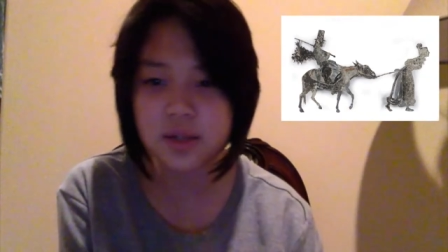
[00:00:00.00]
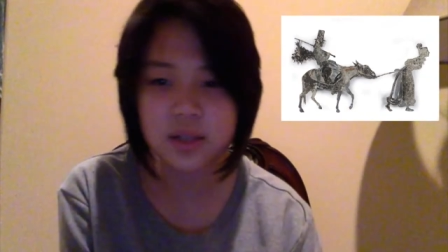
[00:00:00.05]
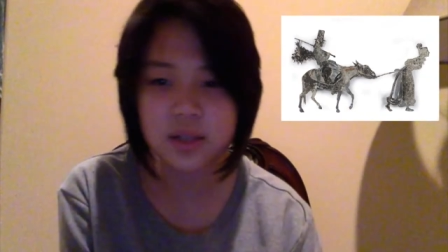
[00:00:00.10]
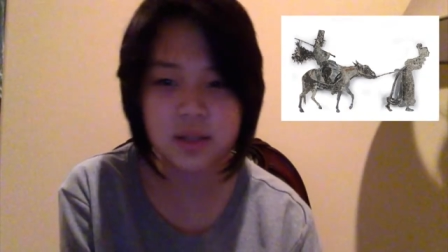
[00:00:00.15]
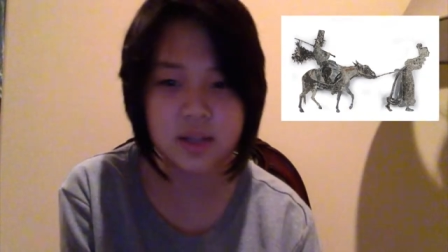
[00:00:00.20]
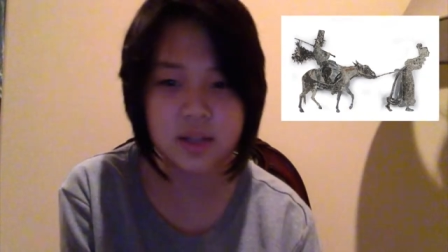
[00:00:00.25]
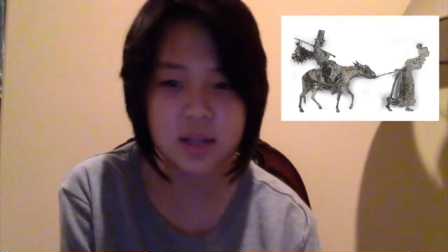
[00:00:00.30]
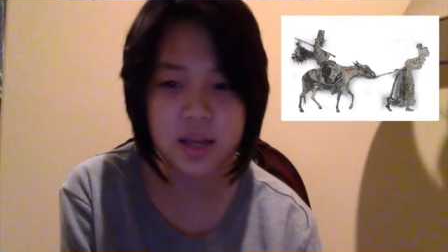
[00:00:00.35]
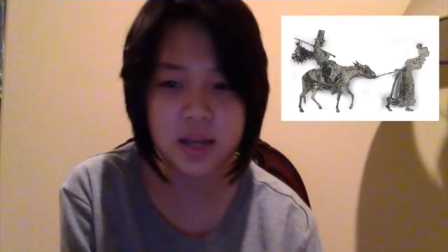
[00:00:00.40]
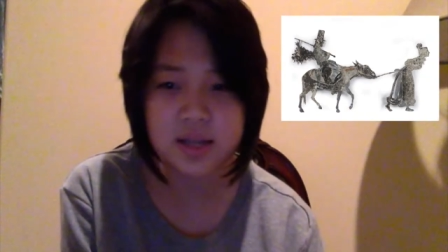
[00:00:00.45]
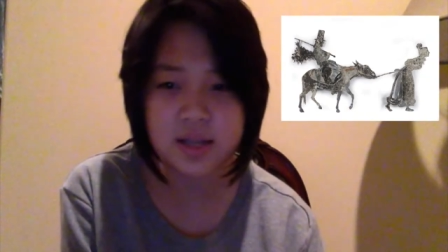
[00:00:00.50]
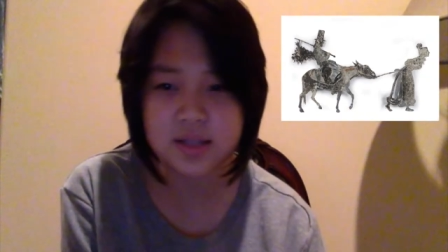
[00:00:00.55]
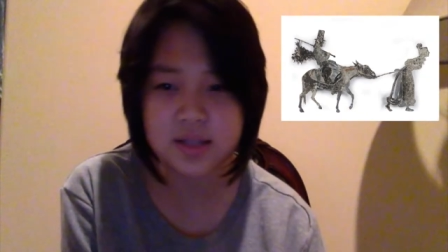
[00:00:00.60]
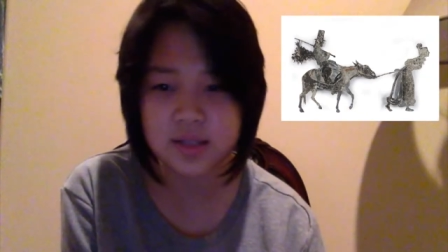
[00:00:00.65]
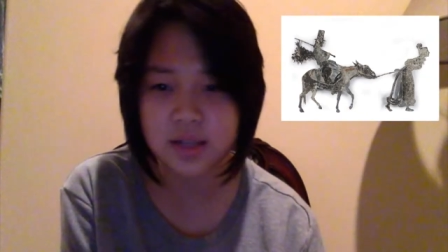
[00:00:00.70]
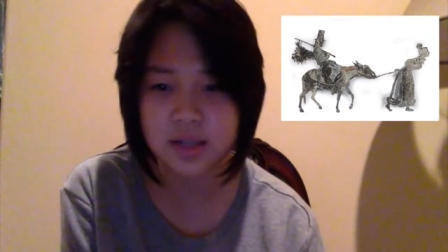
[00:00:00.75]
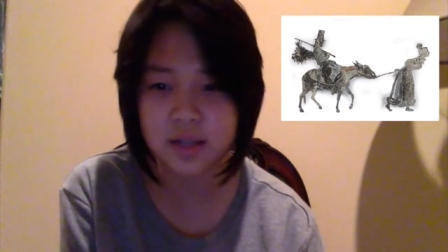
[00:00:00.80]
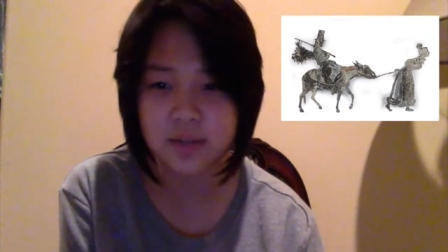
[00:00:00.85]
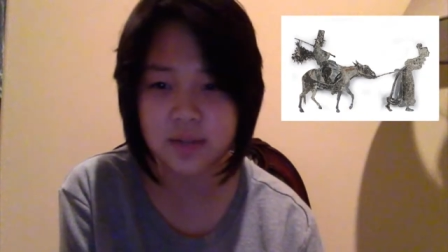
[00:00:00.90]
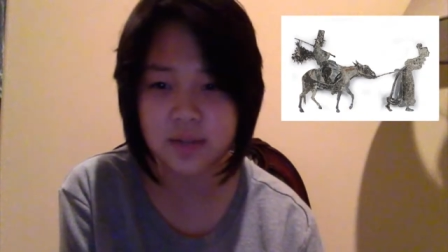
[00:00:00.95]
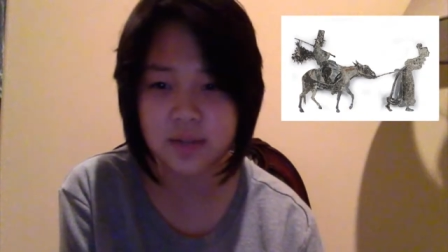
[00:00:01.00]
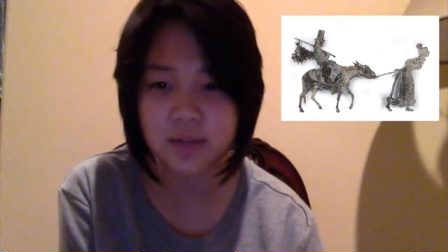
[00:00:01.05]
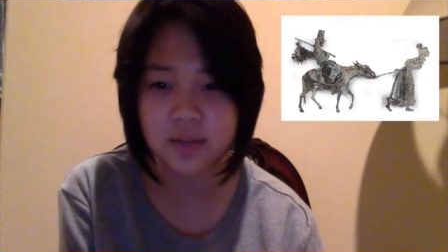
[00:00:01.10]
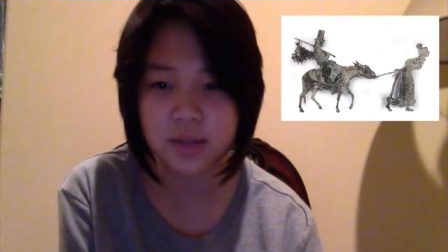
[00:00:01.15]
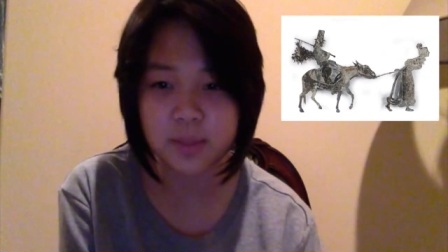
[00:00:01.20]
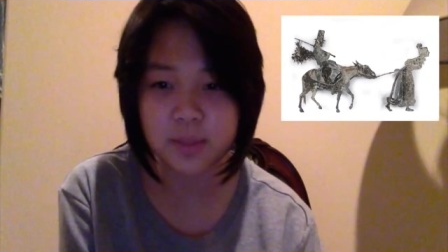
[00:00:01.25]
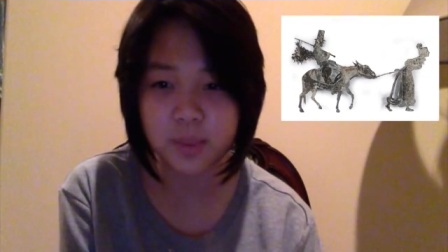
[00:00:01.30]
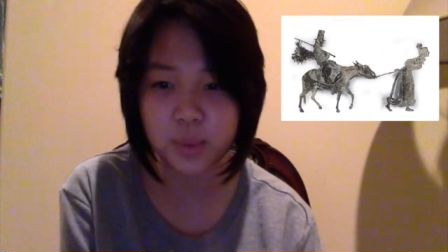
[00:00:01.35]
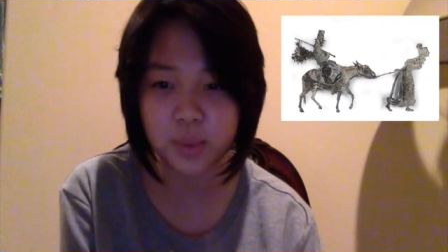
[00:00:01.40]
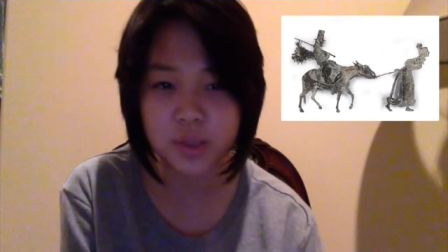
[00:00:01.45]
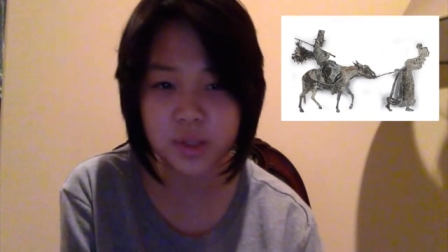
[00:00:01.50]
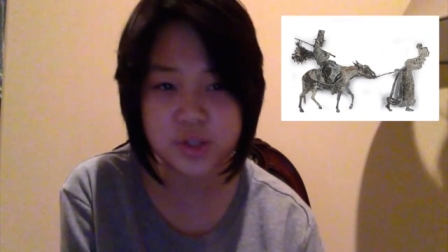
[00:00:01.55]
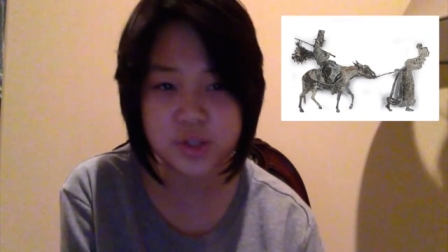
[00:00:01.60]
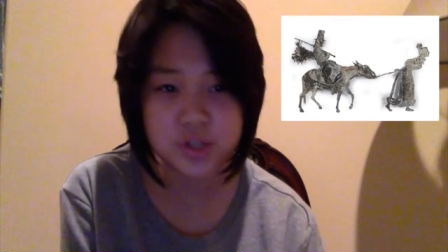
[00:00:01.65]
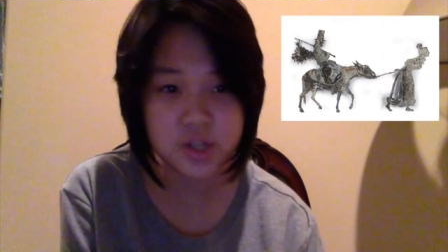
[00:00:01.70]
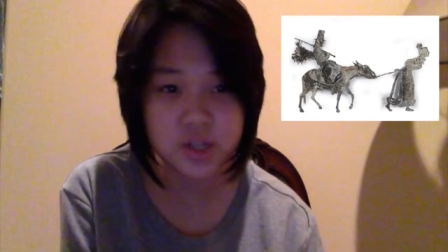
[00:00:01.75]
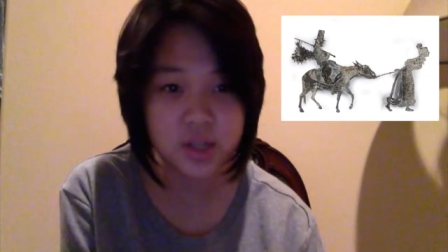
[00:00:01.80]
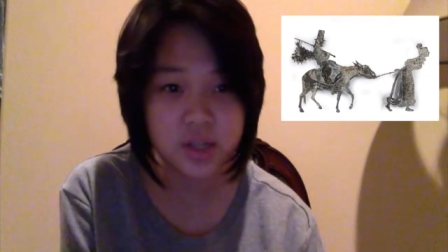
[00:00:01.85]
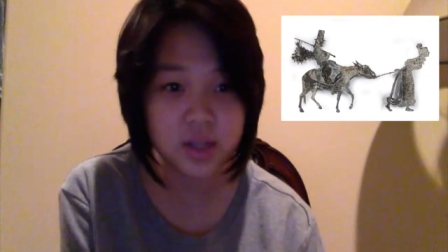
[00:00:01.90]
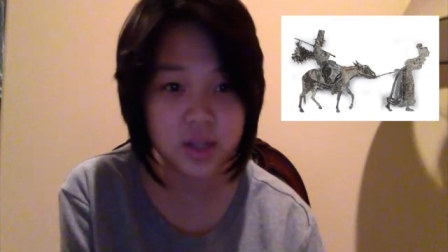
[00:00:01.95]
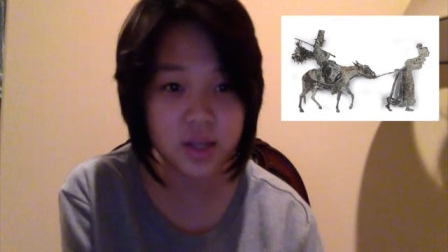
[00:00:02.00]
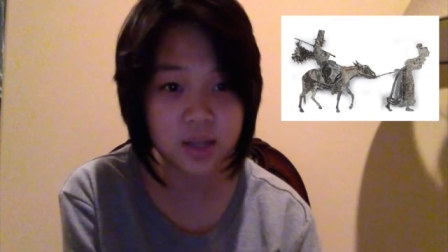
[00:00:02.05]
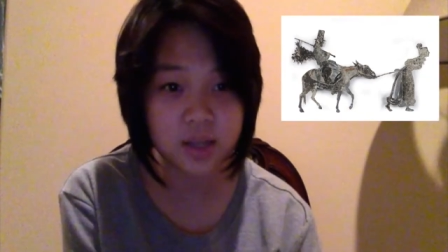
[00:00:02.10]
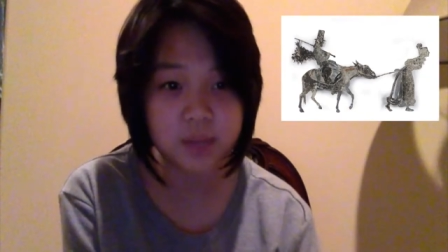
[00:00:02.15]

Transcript: that he has kind of like a pointed chin that